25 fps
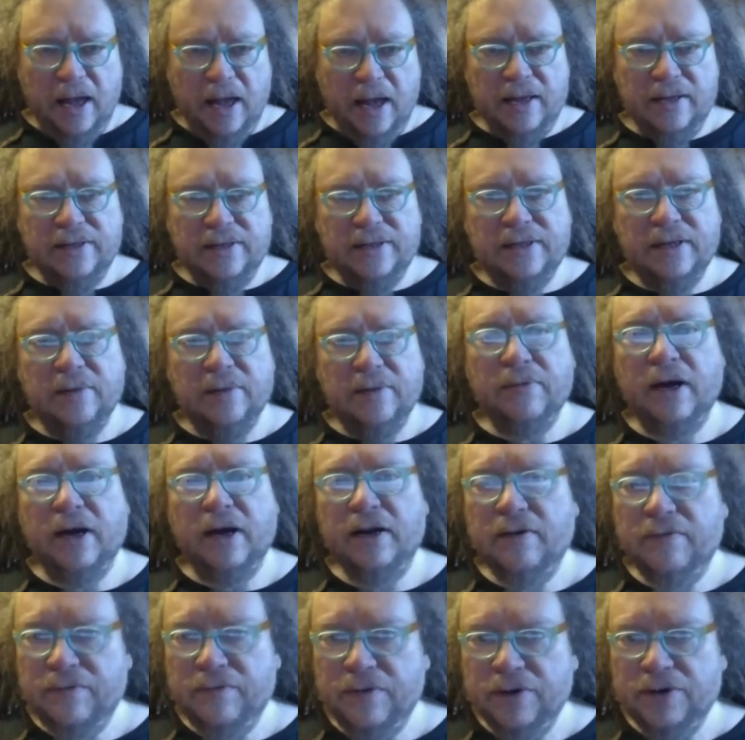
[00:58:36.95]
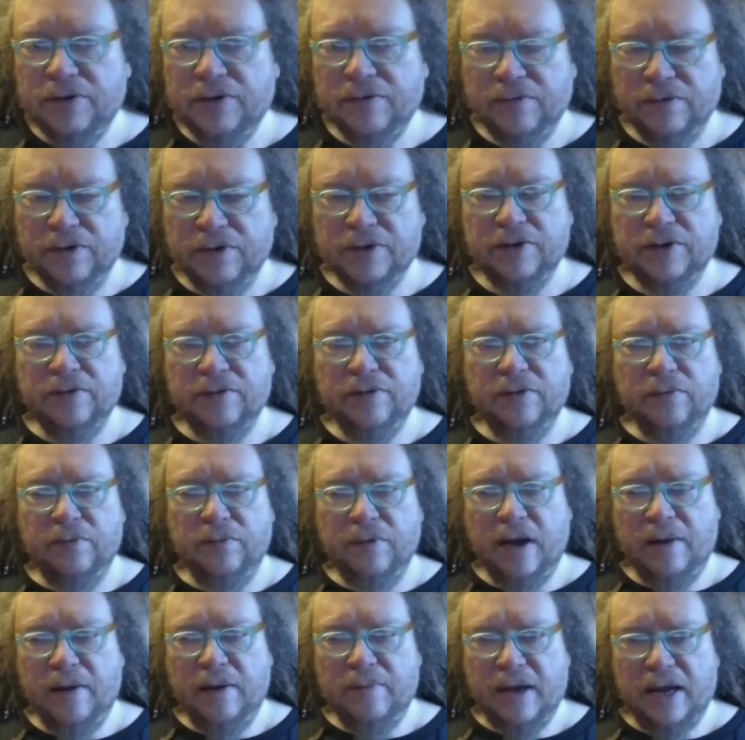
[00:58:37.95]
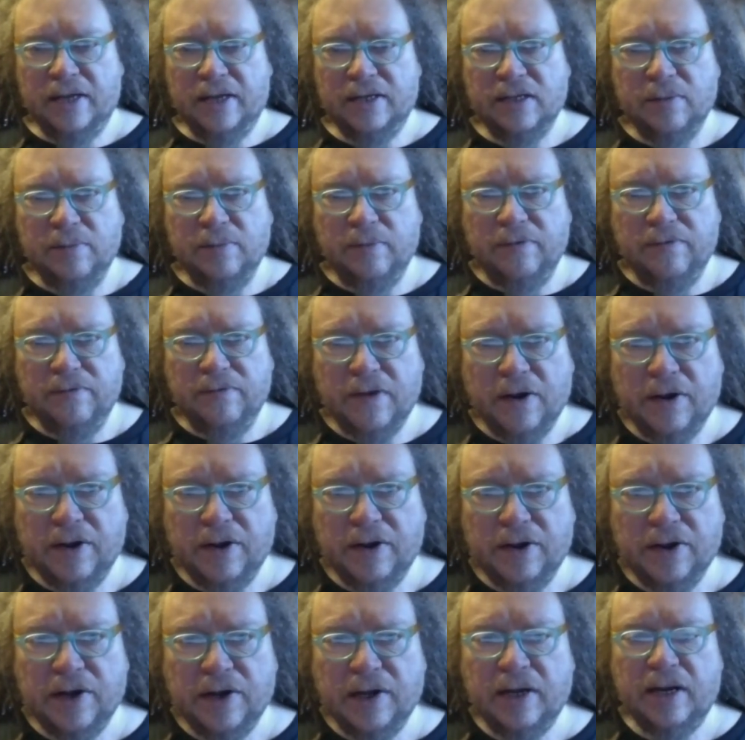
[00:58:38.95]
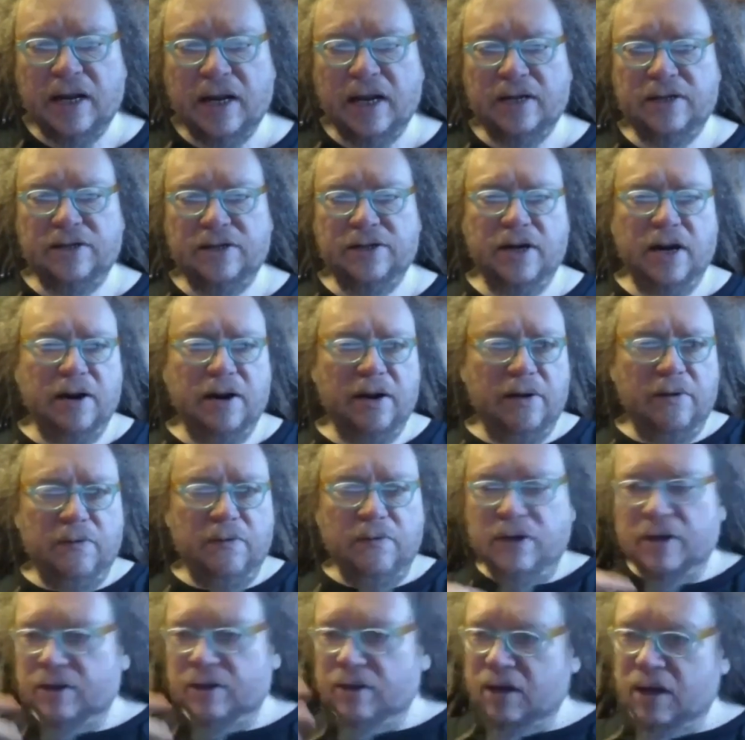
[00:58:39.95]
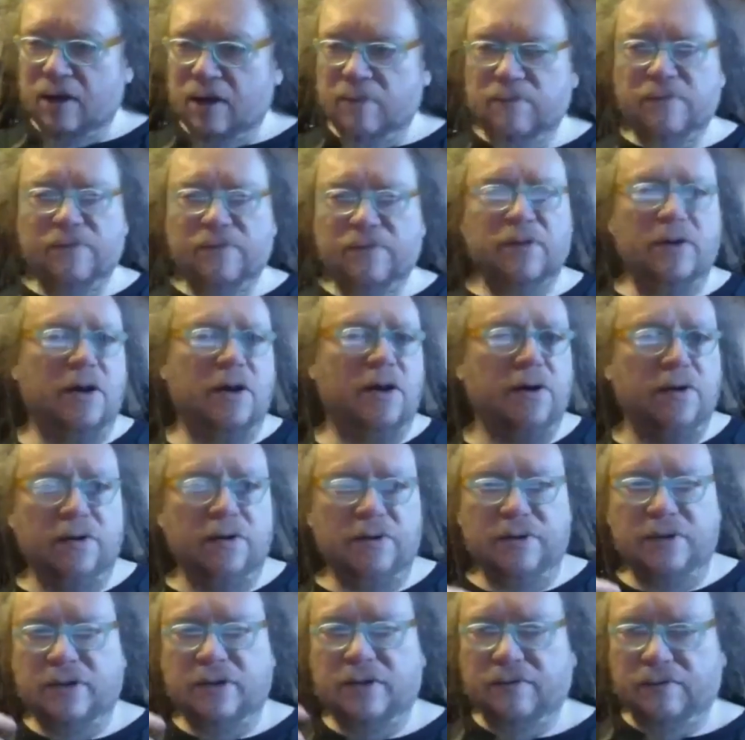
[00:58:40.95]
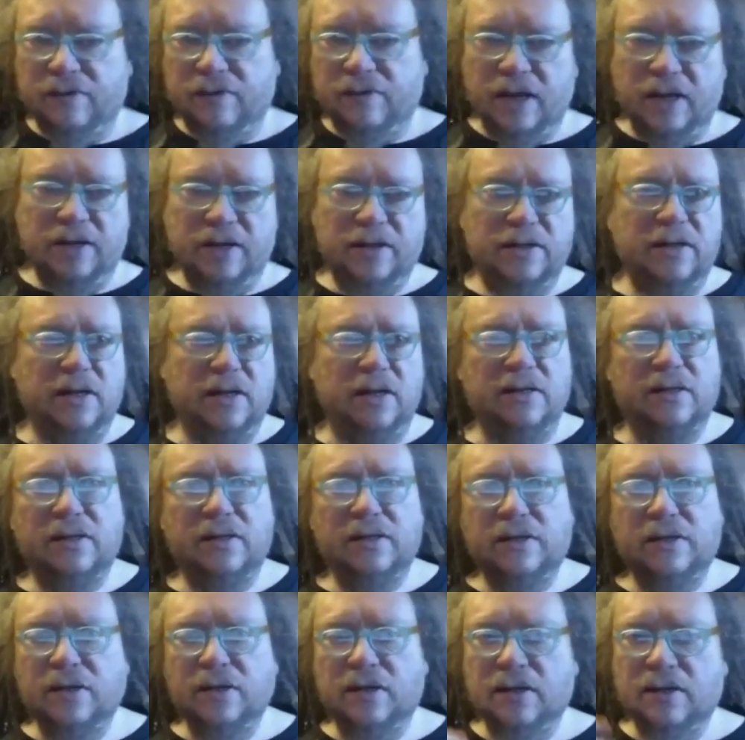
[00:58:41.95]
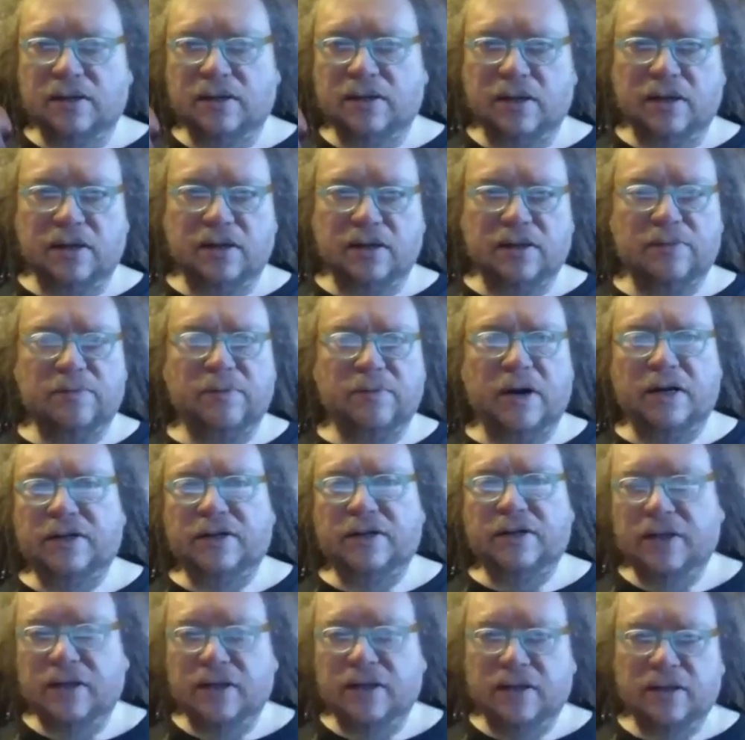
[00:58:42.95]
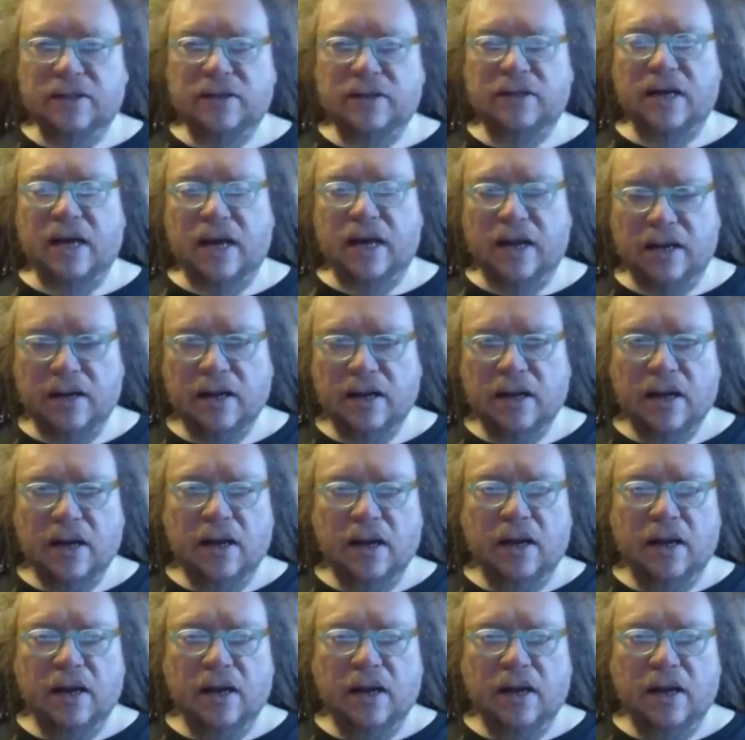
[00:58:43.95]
some kind of future version of the web has to be very good at sharing real-time flows of like gestures and expressions and